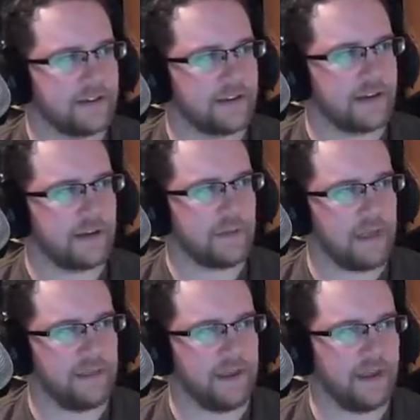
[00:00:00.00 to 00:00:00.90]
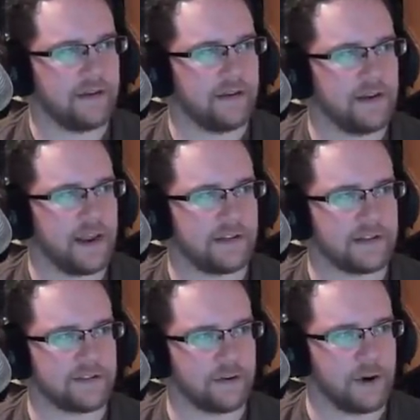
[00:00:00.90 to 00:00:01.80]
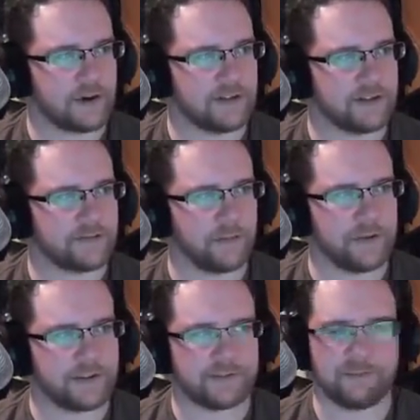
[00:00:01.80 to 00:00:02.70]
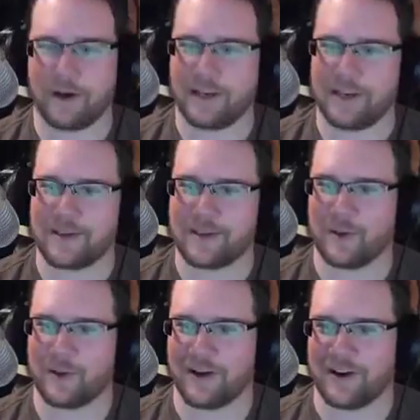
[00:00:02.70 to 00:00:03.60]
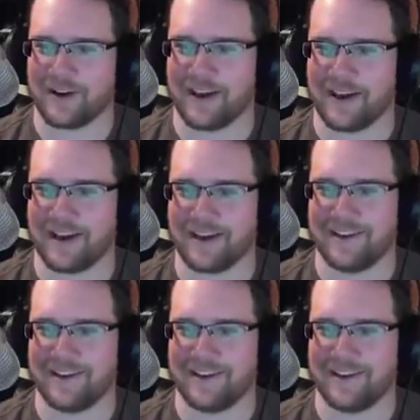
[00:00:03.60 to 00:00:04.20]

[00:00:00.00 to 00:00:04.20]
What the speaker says: And then the next listener question is from this MightyQDawg guy.